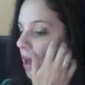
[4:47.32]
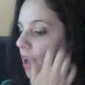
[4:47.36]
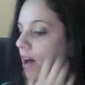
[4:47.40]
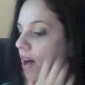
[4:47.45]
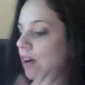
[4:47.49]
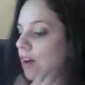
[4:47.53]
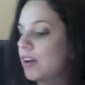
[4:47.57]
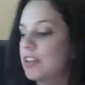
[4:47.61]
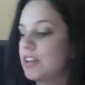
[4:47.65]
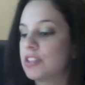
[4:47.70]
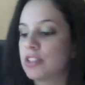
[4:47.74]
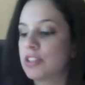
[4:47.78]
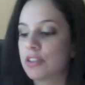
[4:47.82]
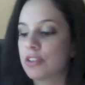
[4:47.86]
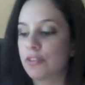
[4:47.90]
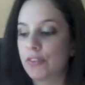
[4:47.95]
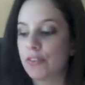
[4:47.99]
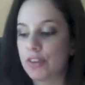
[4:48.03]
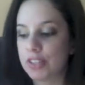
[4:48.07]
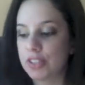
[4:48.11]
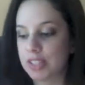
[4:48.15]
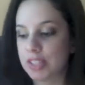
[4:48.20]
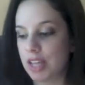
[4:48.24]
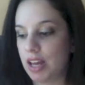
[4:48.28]
Okay, so the
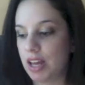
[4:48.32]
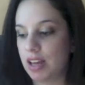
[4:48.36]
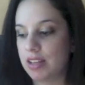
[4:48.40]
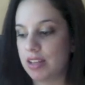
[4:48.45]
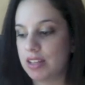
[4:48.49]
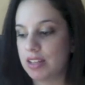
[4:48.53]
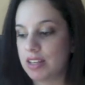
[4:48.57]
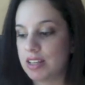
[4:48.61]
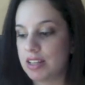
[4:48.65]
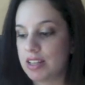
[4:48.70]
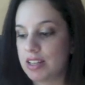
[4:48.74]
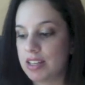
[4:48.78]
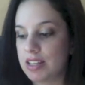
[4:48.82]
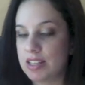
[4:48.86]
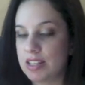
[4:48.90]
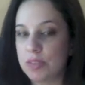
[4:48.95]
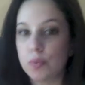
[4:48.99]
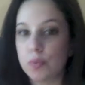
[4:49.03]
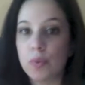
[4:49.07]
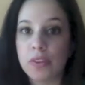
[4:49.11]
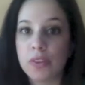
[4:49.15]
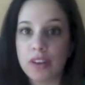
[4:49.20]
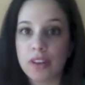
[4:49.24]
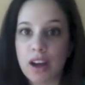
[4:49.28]
first kind is
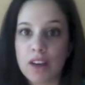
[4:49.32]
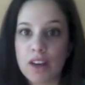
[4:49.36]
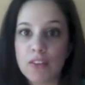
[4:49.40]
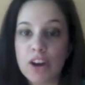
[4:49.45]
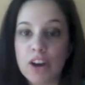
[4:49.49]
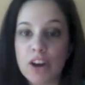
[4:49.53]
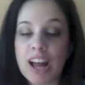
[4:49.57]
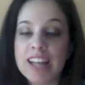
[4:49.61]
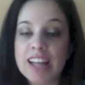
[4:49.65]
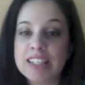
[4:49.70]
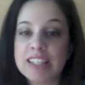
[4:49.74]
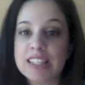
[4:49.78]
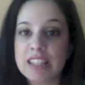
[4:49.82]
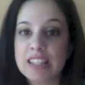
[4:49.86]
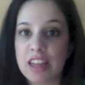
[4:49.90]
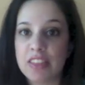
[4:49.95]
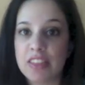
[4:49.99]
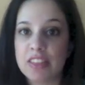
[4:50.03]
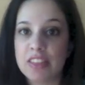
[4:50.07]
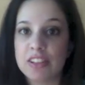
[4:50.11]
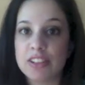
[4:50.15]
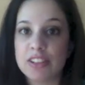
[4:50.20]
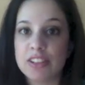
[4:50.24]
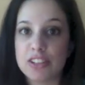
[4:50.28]
when the cover has
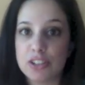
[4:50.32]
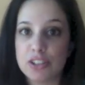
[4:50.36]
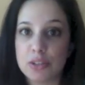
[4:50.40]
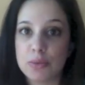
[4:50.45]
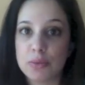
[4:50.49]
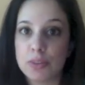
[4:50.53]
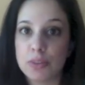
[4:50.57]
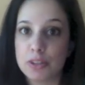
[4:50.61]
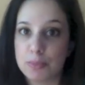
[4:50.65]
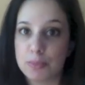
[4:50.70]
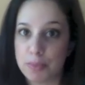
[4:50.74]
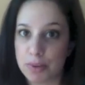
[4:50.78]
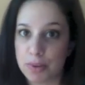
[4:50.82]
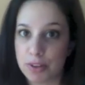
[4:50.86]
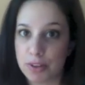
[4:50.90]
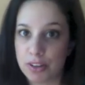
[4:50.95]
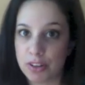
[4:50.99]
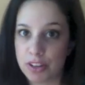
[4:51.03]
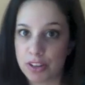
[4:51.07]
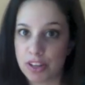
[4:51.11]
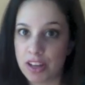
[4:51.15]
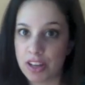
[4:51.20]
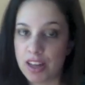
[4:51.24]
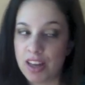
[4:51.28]
nothing to do with the
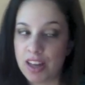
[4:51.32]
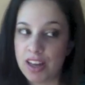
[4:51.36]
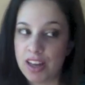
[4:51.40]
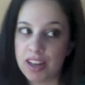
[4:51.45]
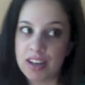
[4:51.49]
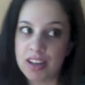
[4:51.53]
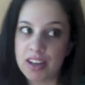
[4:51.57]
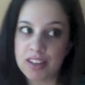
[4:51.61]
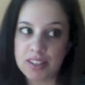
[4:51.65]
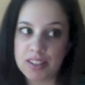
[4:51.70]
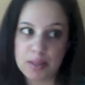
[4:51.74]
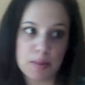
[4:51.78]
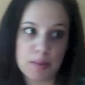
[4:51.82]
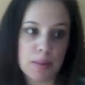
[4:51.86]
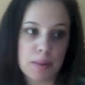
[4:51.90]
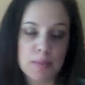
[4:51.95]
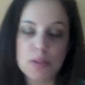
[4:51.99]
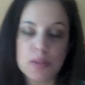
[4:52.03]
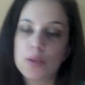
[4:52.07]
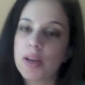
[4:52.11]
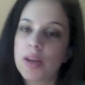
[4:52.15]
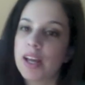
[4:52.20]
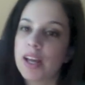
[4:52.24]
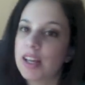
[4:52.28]
book. Now, sometimes
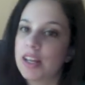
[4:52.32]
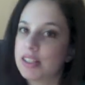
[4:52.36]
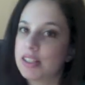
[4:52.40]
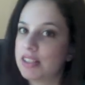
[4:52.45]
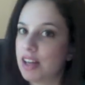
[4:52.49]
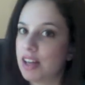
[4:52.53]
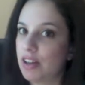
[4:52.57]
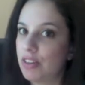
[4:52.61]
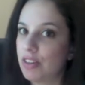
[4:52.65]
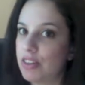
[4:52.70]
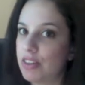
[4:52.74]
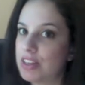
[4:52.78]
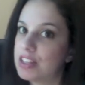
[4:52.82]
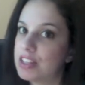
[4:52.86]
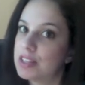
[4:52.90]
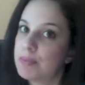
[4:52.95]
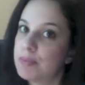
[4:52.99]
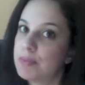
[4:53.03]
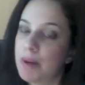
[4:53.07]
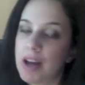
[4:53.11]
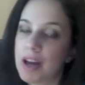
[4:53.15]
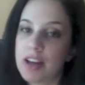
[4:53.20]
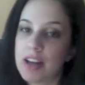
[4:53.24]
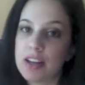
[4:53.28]
you can't tell this
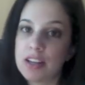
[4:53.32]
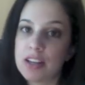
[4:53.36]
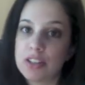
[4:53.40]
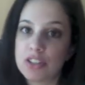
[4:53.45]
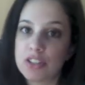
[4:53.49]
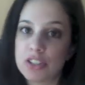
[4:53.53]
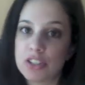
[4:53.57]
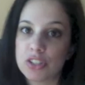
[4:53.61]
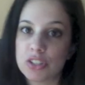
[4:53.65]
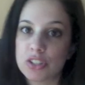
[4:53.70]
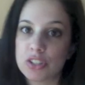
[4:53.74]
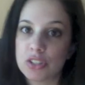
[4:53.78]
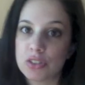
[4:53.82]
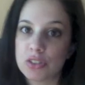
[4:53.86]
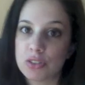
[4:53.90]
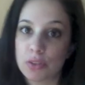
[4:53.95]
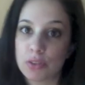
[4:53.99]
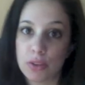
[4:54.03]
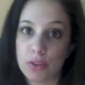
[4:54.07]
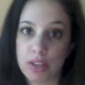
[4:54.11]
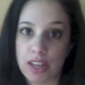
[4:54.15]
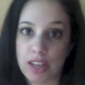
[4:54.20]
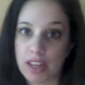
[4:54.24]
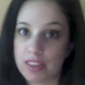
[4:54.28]
by just
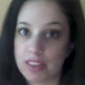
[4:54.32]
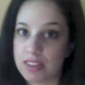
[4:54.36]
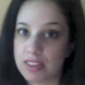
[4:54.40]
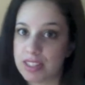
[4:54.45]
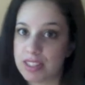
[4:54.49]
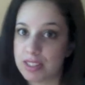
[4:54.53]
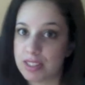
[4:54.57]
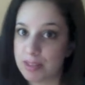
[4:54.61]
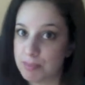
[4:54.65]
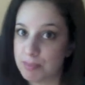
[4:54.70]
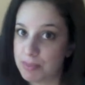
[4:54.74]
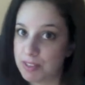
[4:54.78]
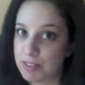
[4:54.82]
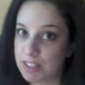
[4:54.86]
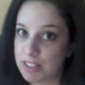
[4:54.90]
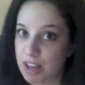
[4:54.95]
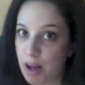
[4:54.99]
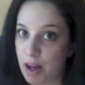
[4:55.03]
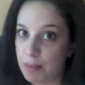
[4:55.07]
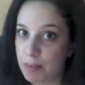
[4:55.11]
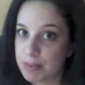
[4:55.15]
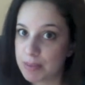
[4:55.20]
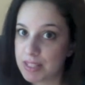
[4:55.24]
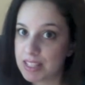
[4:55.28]
looking at the
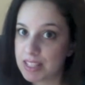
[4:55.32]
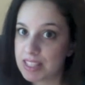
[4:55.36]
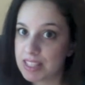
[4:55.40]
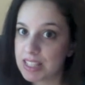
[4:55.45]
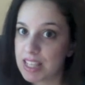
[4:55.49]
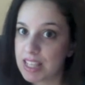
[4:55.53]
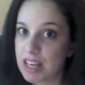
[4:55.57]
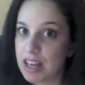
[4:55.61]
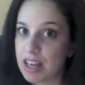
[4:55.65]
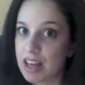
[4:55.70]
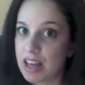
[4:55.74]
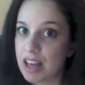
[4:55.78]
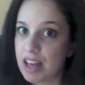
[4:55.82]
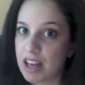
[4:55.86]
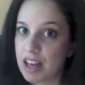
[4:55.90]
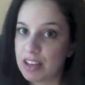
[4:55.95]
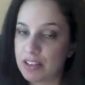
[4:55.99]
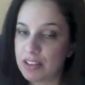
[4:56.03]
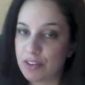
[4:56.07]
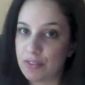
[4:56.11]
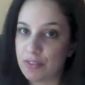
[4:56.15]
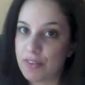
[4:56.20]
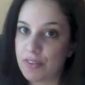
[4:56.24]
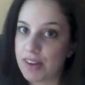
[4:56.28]
synopsis, and
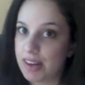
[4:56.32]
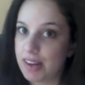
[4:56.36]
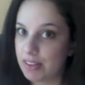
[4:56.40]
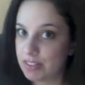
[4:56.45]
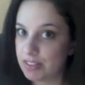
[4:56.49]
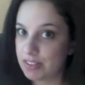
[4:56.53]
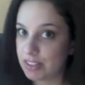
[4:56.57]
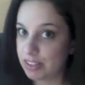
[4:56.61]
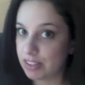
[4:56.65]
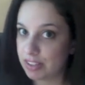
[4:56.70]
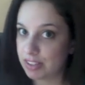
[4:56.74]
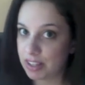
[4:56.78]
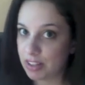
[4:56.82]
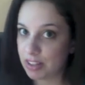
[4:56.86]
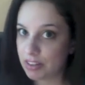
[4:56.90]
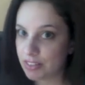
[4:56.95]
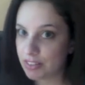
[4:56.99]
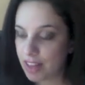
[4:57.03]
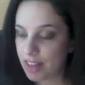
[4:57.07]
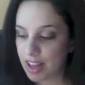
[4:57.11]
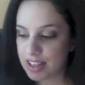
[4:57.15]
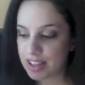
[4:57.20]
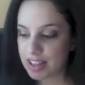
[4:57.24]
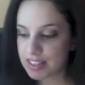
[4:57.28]
you don't find out until later
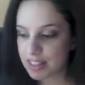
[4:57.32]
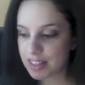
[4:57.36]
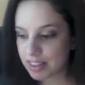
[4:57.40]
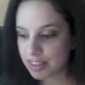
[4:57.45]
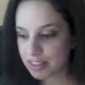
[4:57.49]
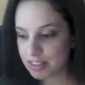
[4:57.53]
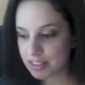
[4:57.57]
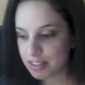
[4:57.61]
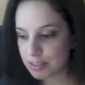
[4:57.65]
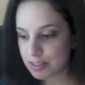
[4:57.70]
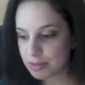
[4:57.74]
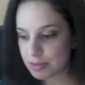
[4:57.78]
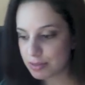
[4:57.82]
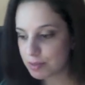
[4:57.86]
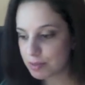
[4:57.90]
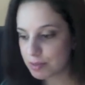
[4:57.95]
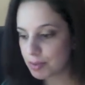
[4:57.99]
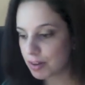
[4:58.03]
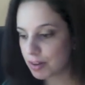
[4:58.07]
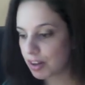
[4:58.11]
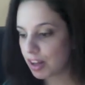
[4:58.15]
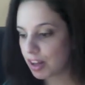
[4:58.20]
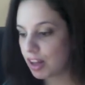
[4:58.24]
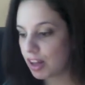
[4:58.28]
that has nothing to do with the
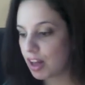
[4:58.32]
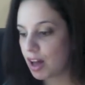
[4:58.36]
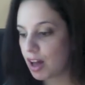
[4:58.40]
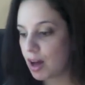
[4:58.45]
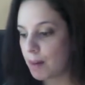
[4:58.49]
book.